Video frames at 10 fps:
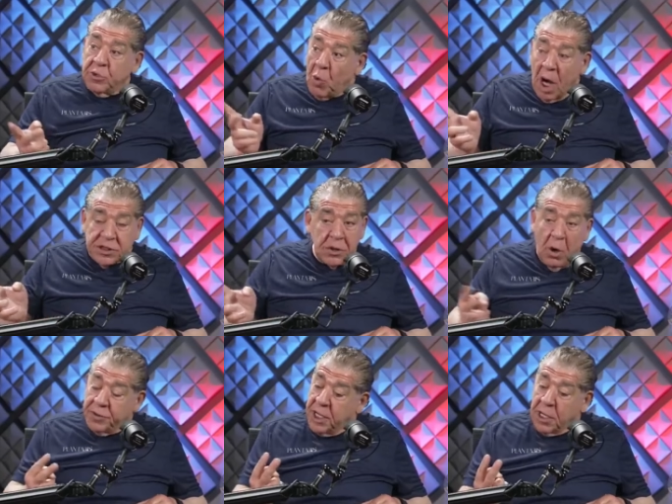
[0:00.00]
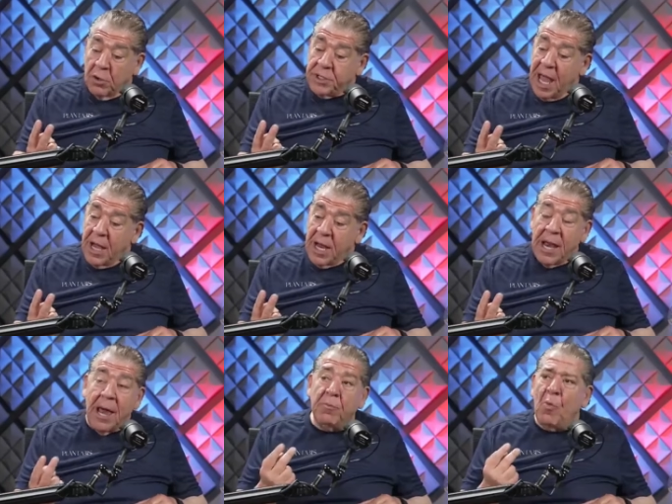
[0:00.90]
I was watching the whole thing go down,
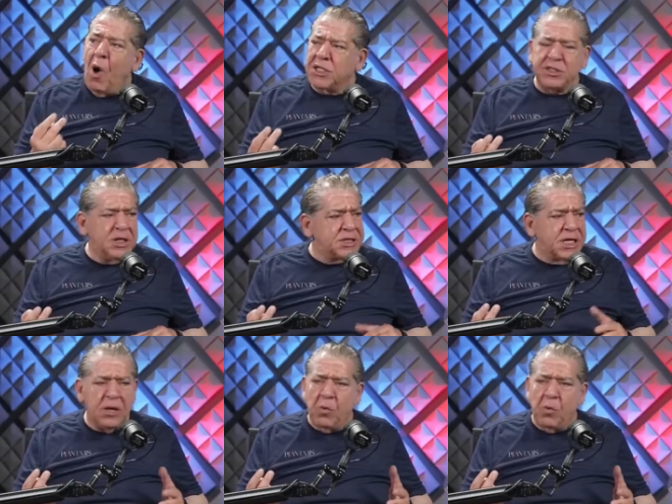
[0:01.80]
and I'm watching this kid.